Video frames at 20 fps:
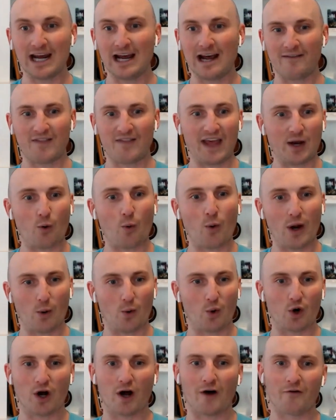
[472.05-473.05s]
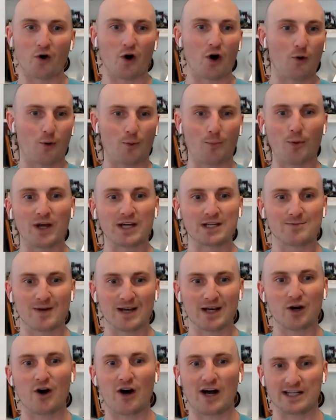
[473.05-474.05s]
If they quit, we'll cover all replacement
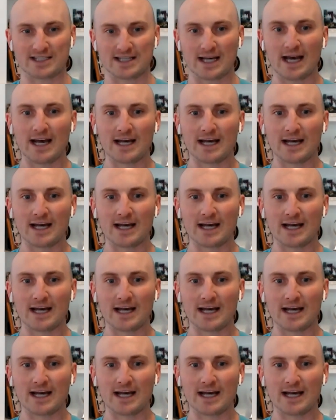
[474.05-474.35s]
costs.